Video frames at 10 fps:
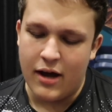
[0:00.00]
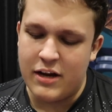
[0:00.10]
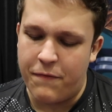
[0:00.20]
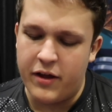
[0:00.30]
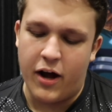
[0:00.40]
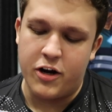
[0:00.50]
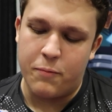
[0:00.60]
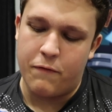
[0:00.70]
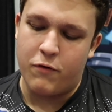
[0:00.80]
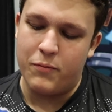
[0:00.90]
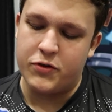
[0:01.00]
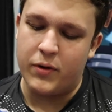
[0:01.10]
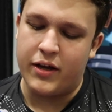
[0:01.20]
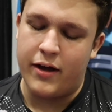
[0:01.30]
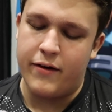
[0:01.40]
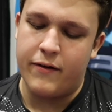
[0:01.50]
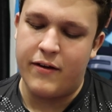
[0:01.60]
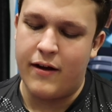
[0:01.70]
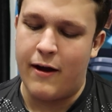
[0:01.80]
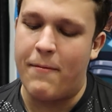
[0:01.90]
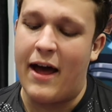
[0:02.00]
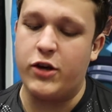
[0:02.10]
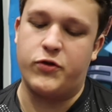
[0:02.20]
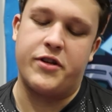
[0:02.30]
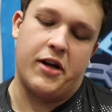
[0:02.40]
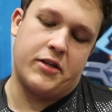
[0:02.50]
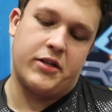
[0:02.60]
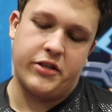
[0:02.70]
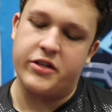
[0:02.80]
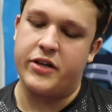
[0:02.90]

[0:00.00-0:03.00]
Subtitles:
definitely underperformed this weekend. Ash was nice, it's just